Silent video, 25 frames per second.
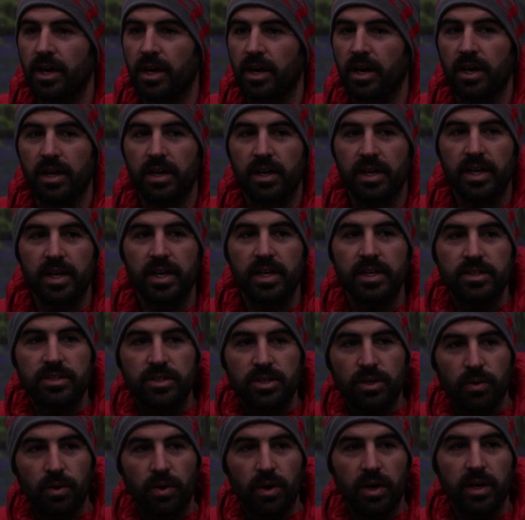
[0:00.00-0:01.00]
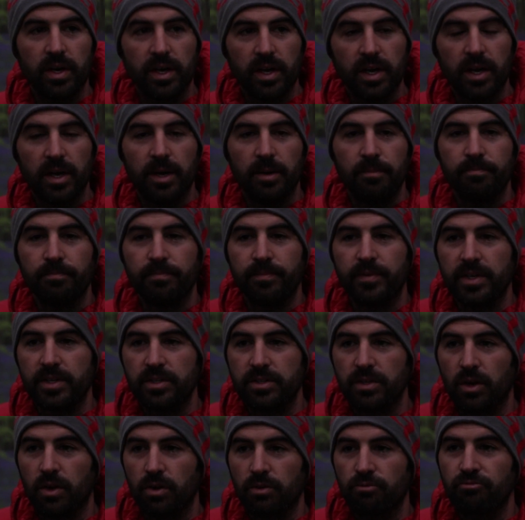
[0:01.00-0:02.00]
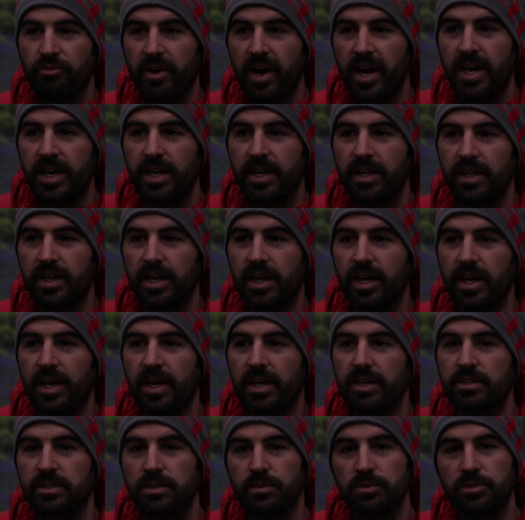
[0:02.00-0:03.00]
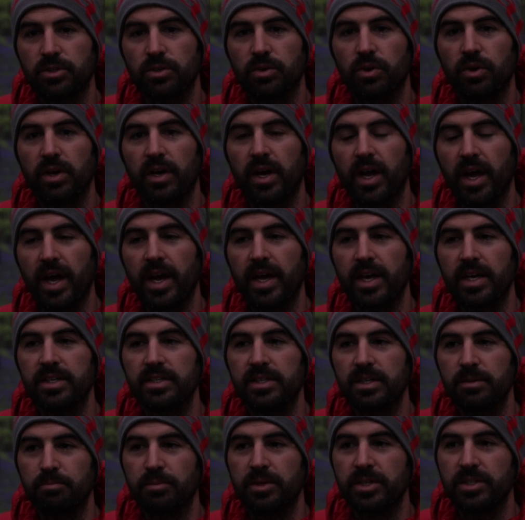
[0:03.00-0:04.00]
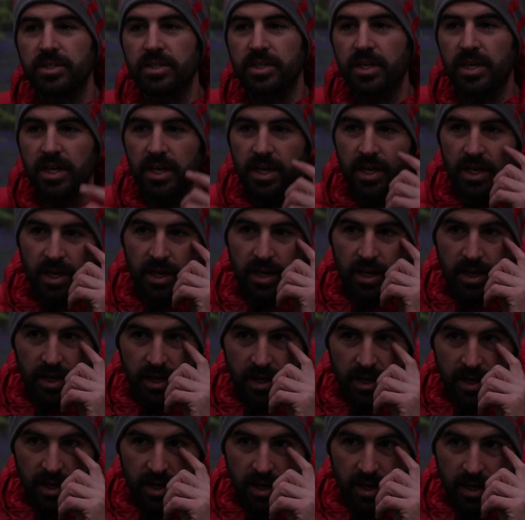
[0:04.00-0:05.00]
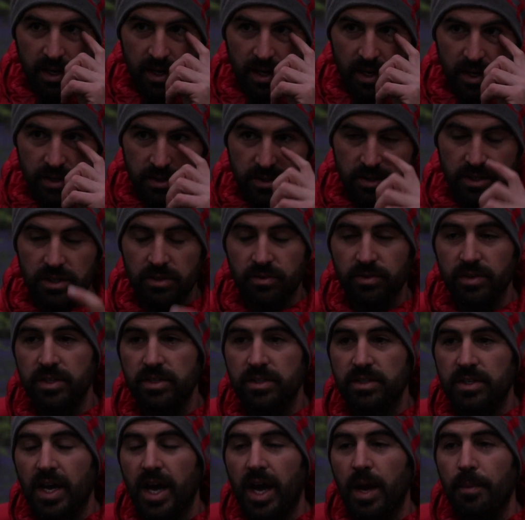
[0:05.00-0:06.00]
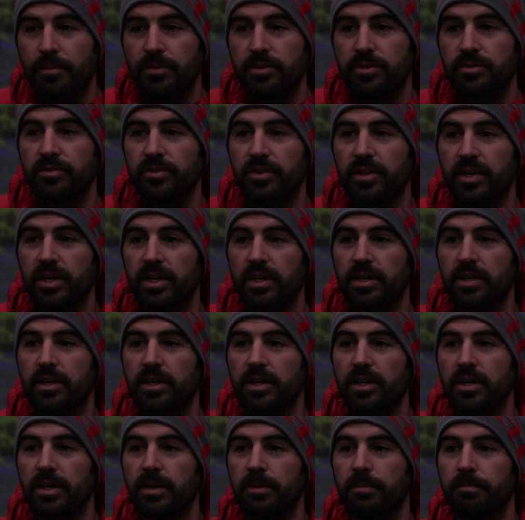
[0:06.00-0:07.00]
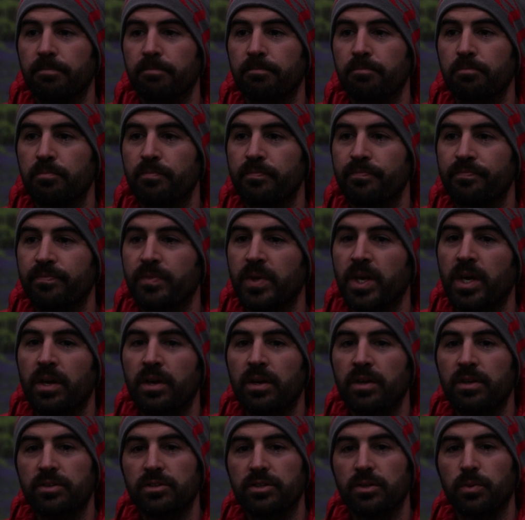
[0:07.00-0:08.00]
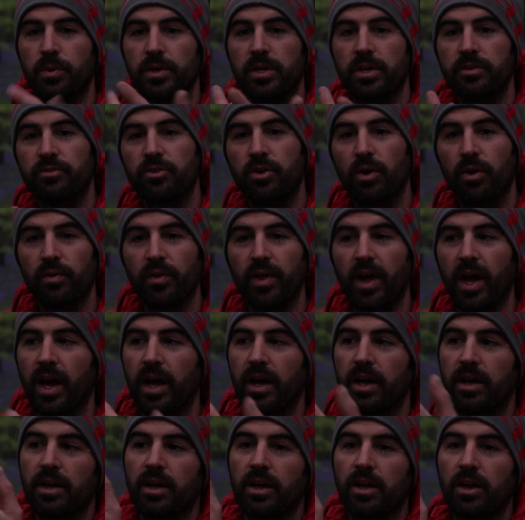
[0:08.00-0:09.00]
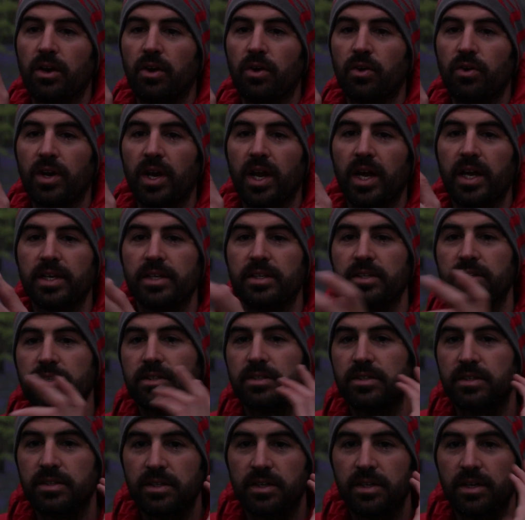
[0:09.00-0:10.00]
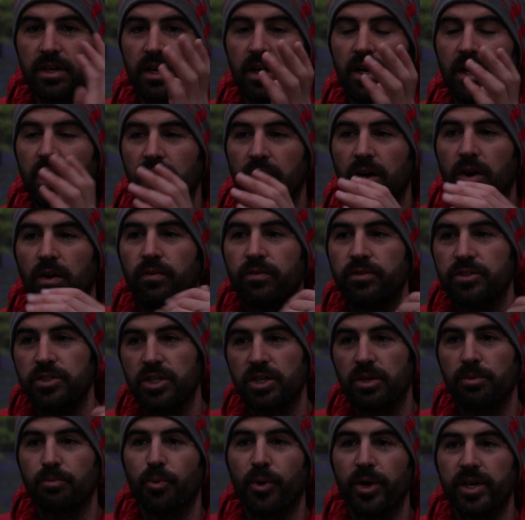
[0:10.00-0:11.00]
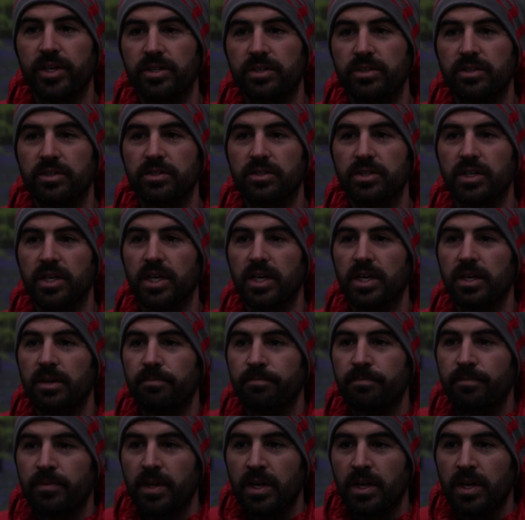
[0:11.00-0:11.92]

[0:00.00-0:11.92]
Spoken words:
and it is quite, it's a lot of rain in the air, so it's quite hazy, misty, so there is atmosphere. So when you've got that, a long lens obviously compresses the scene,